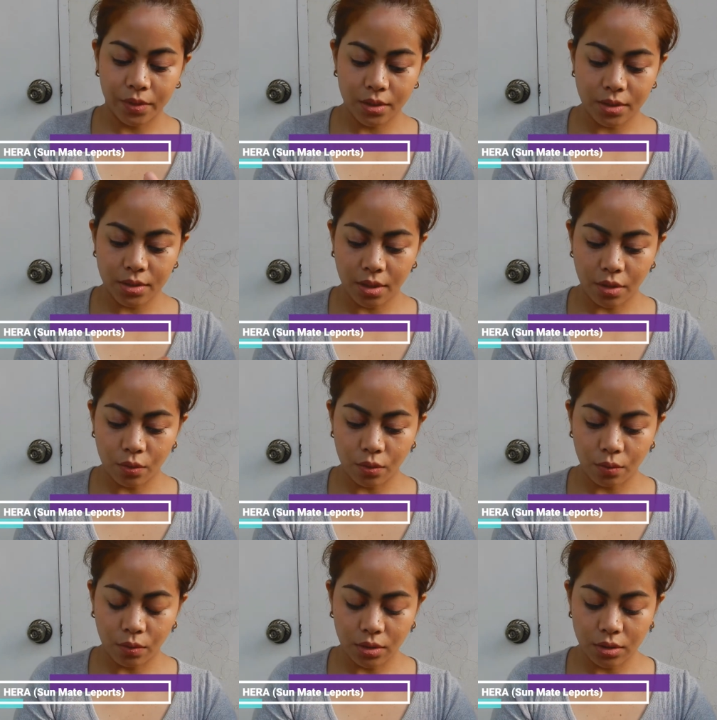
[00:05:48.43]
this Hera
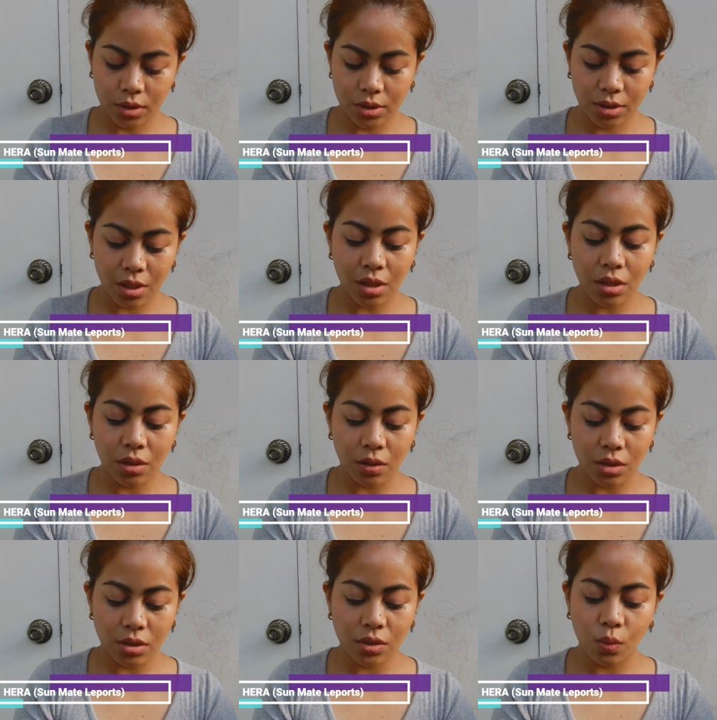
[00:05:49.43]
one it's kind of
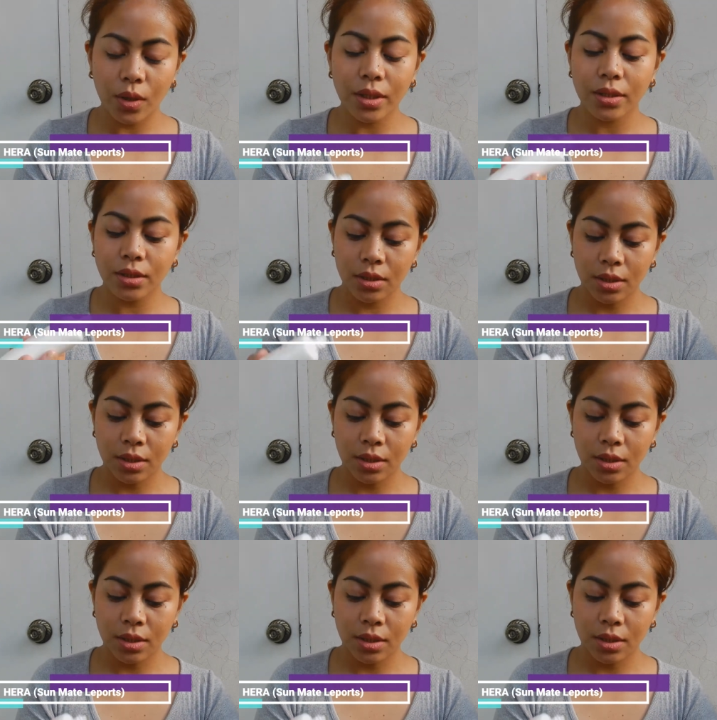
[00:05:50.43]
it's quite